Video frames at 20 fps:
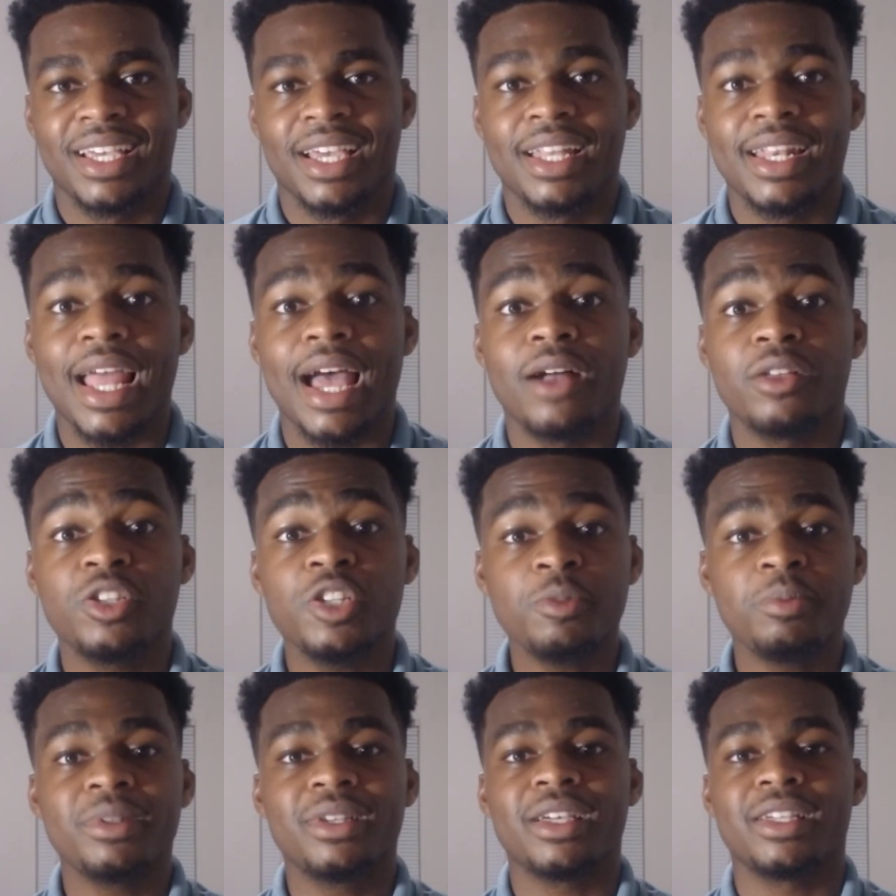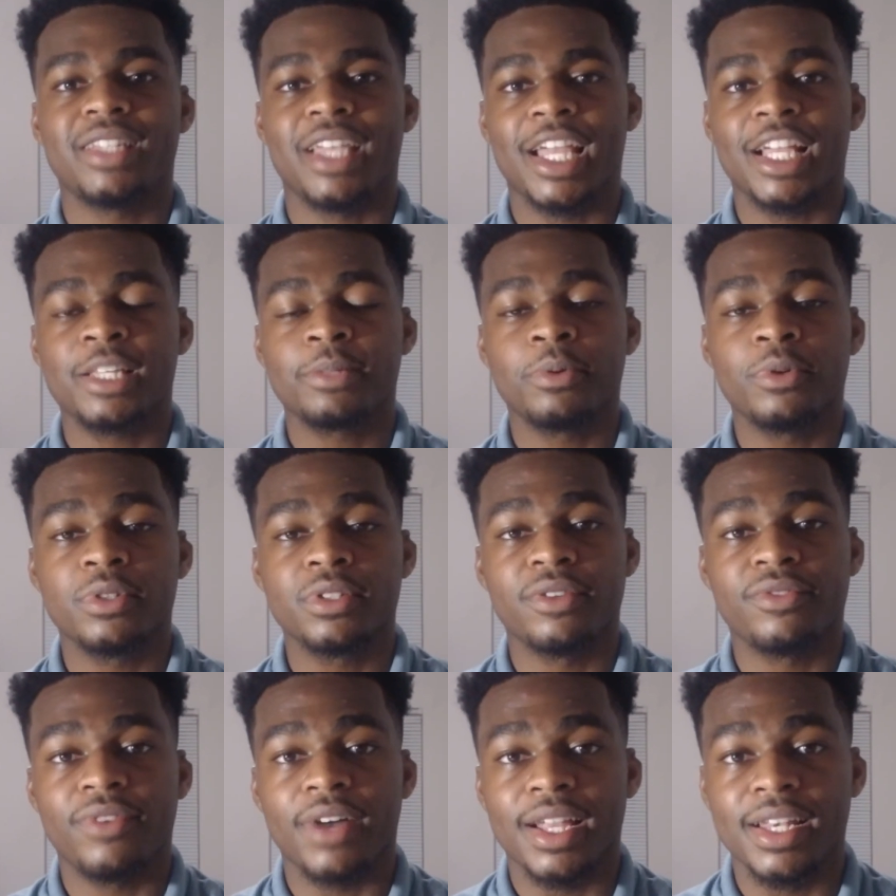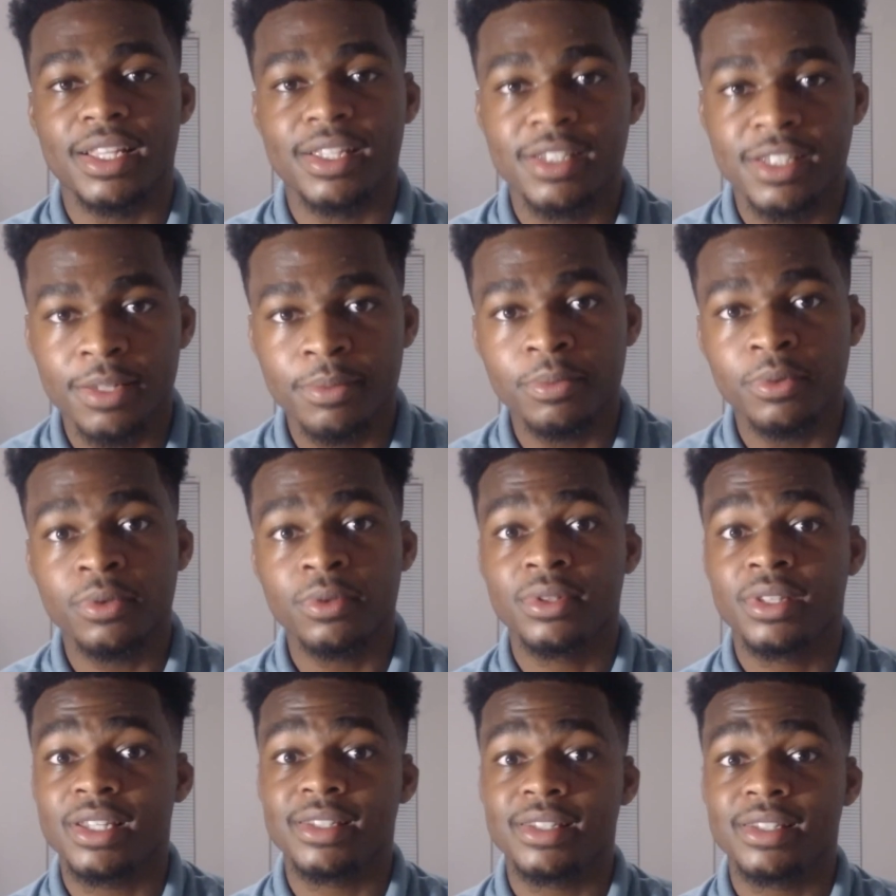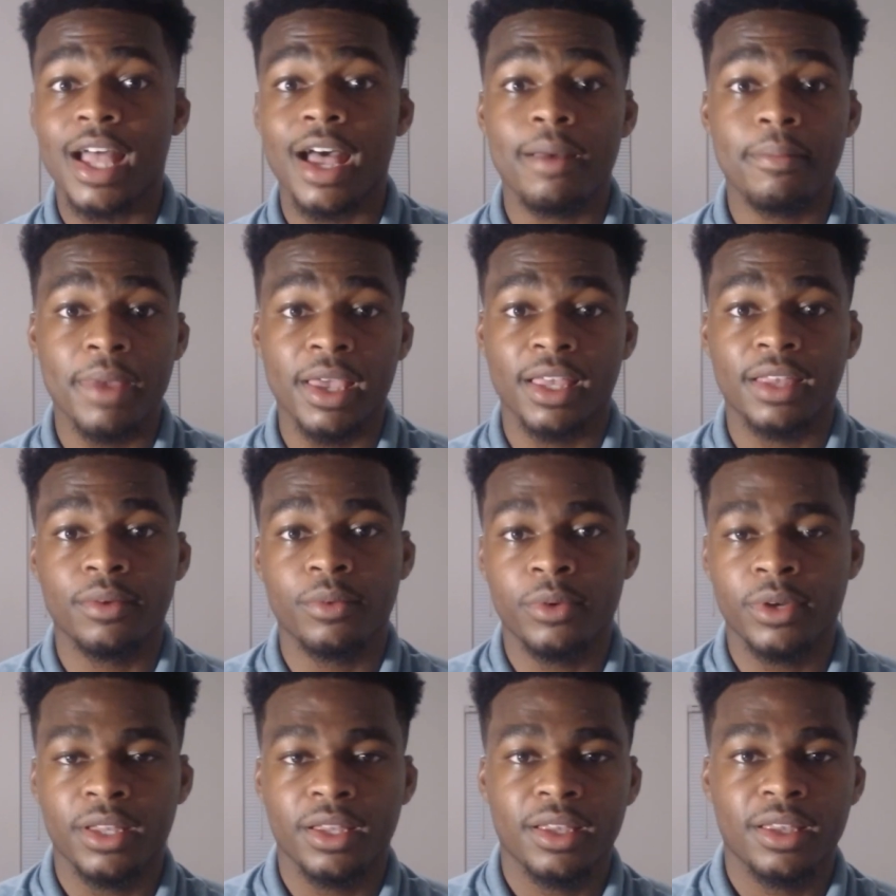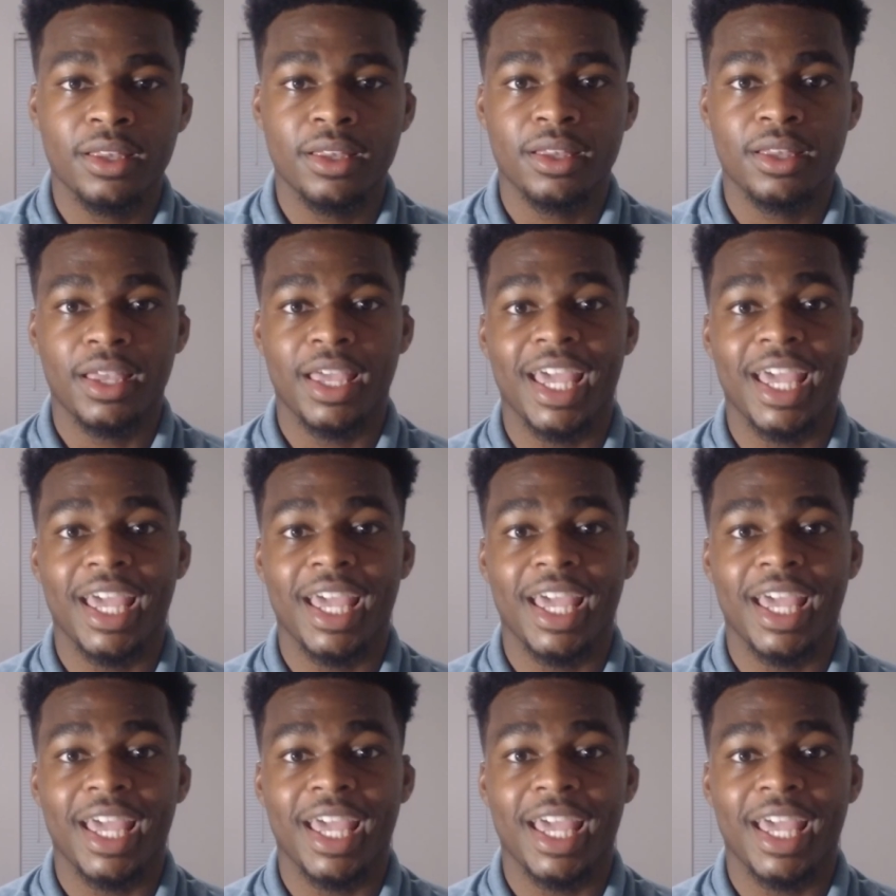Now, just because Ansible is defined as simple does not make it weak.